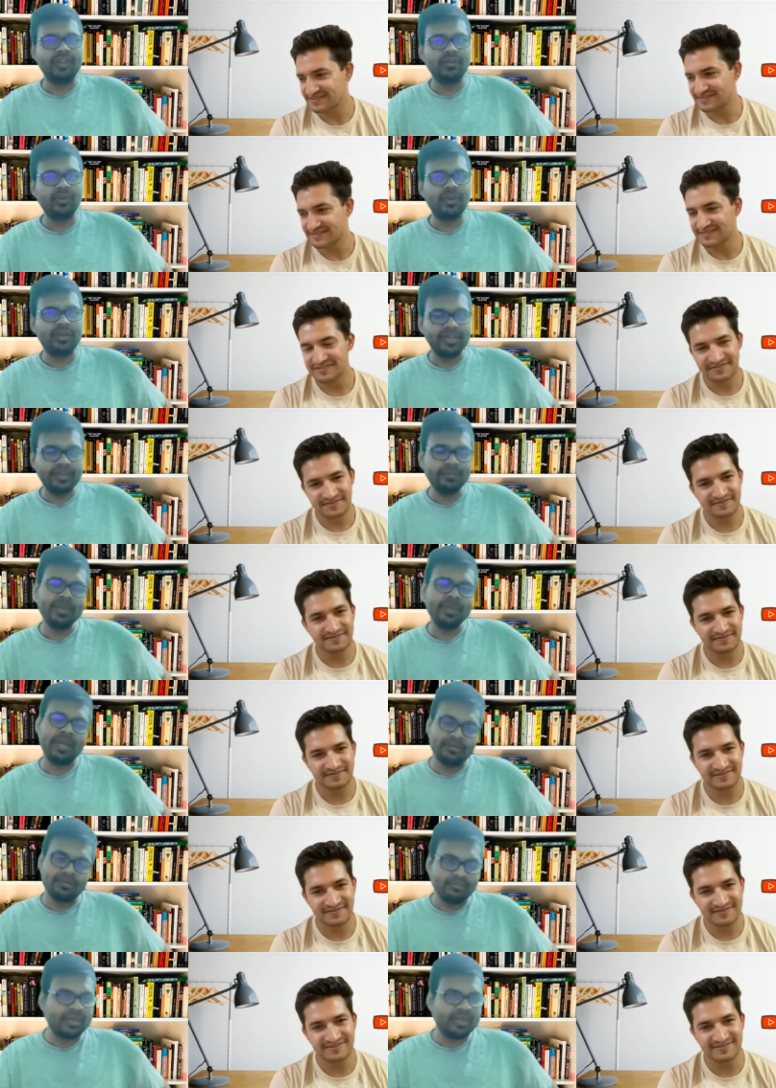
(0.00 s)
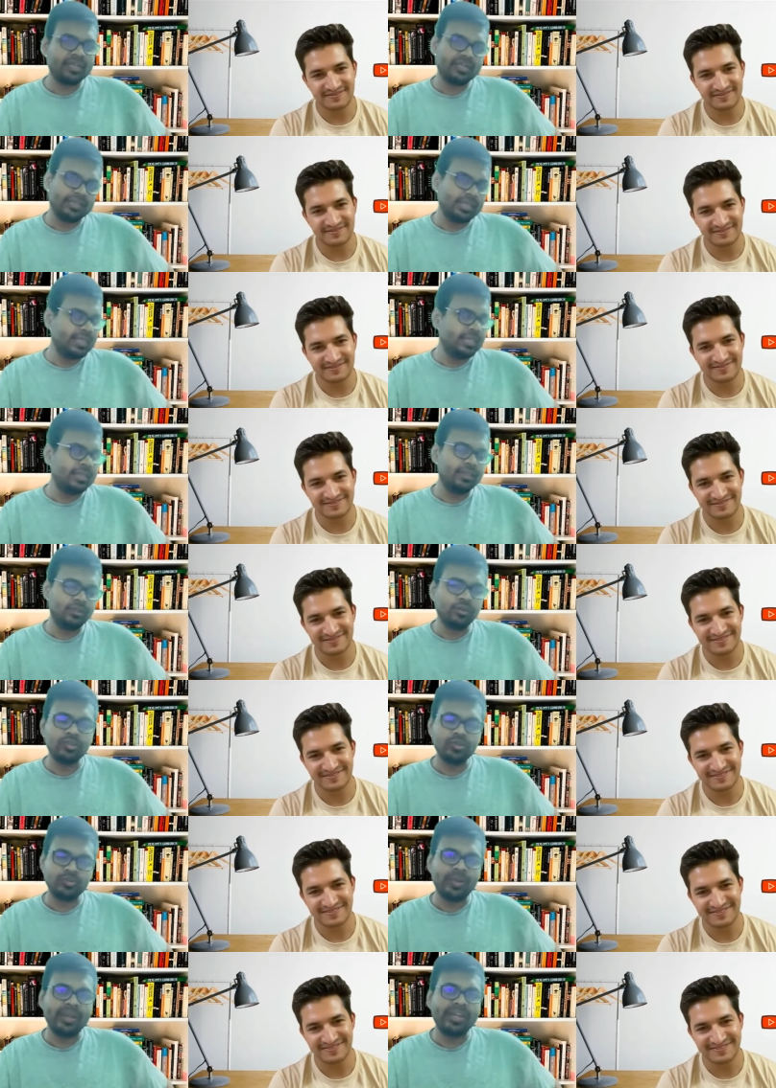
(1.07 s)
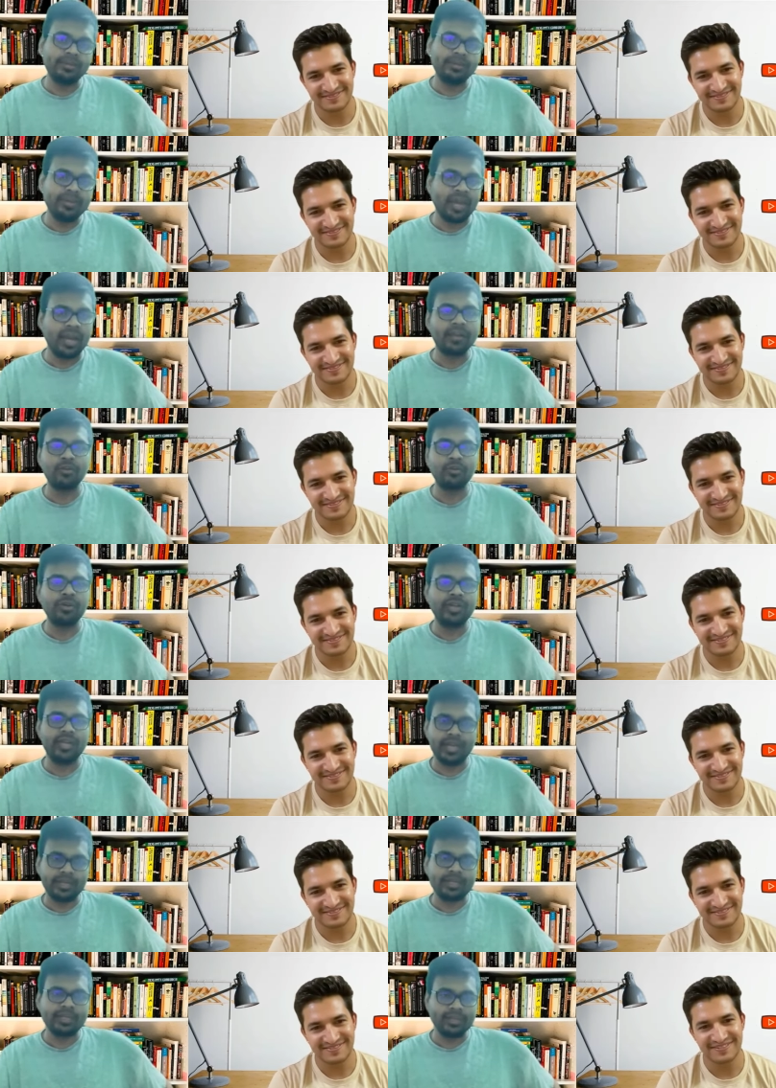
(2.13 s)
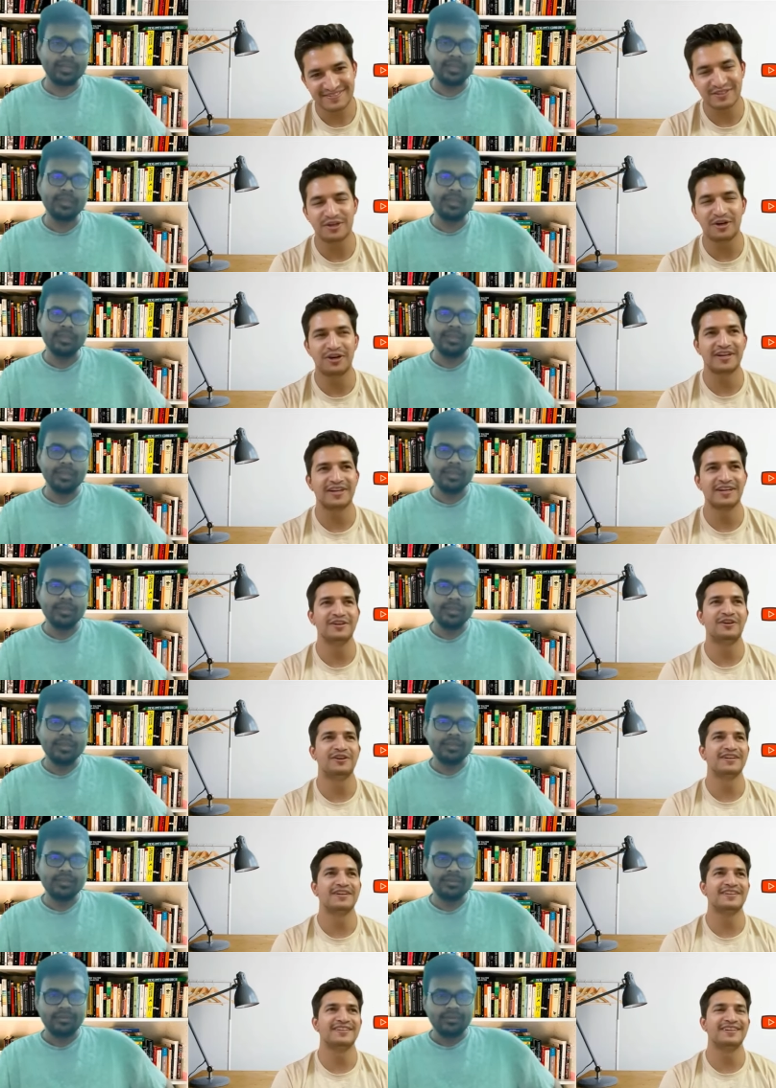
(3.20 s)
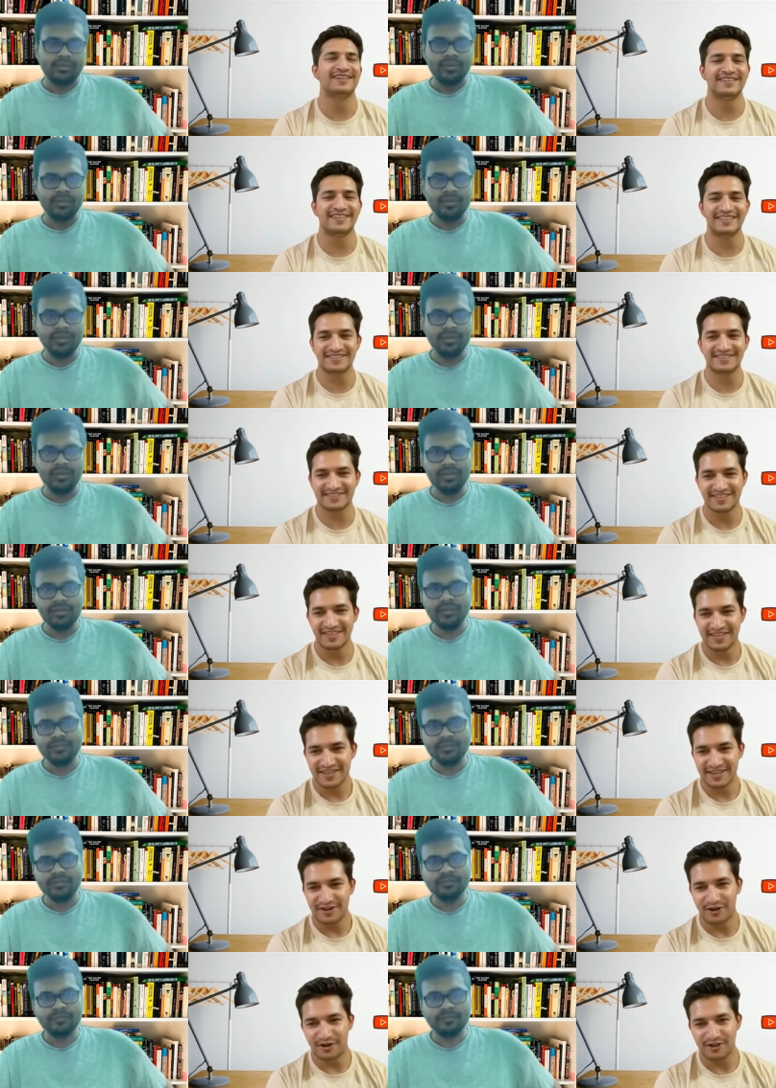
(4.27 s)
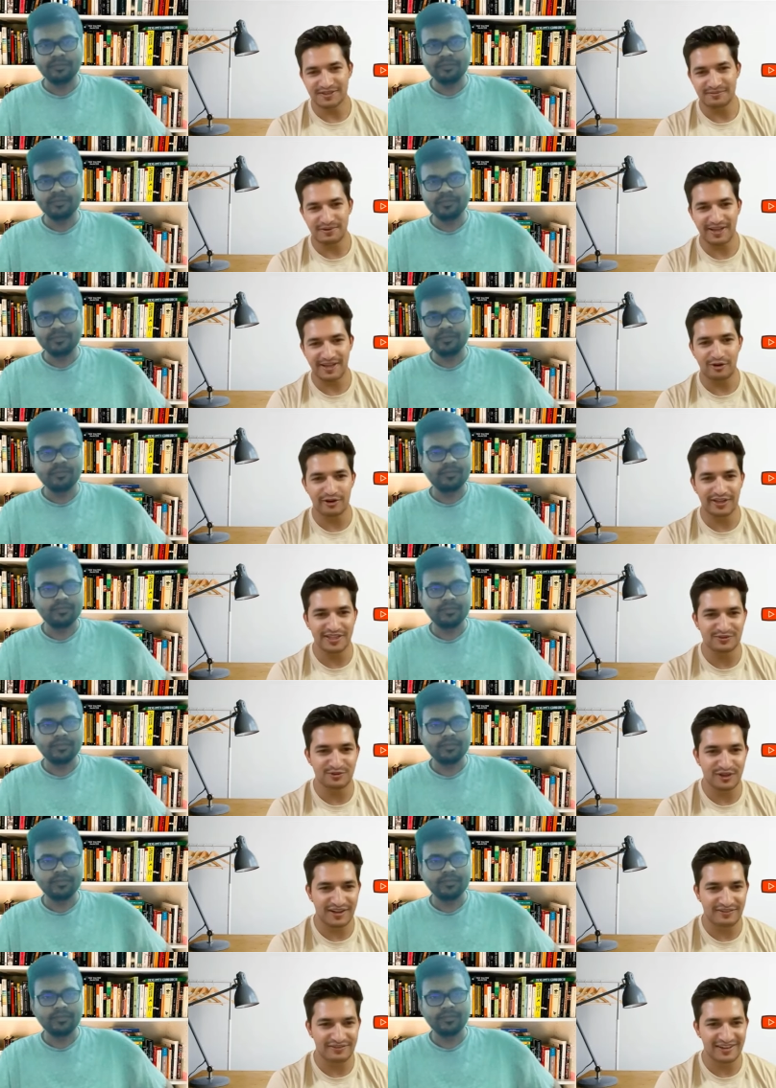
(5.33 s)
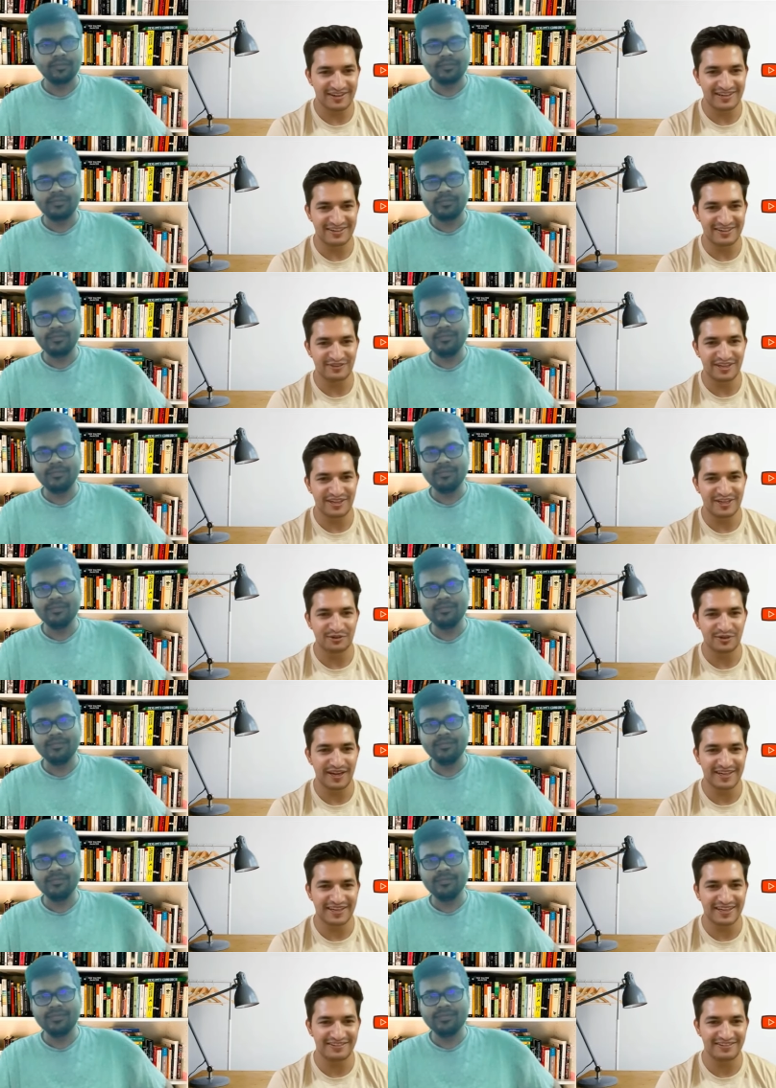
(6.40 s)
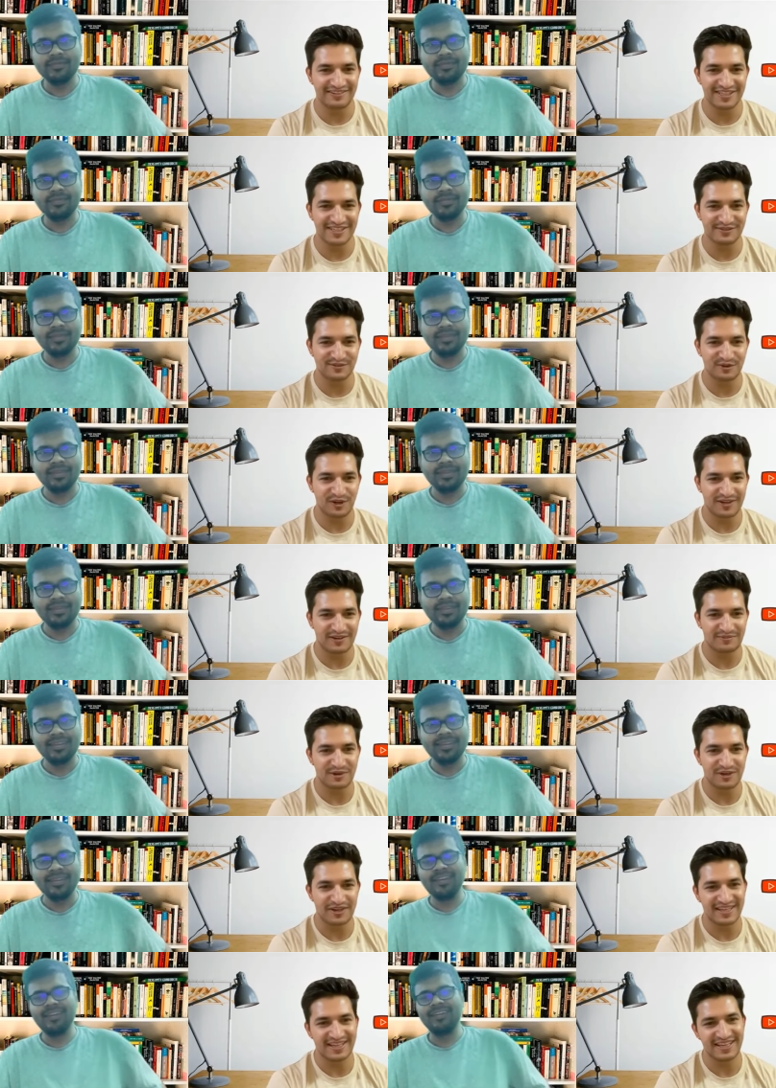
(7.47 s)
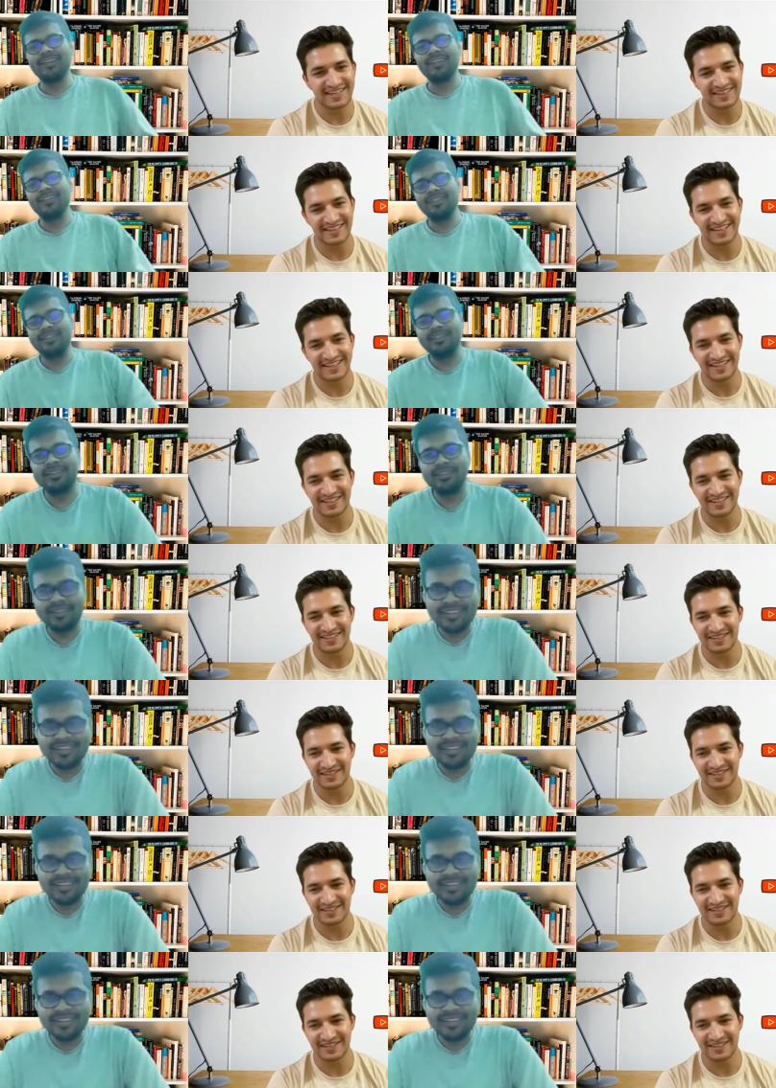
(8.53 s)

Speaker 1: in quality, yeah, but then those might be hard to detect.
Speaker 2: Got it, got it. Yeah, that's awesome like audience would have learned one new technique which is watermarking and they can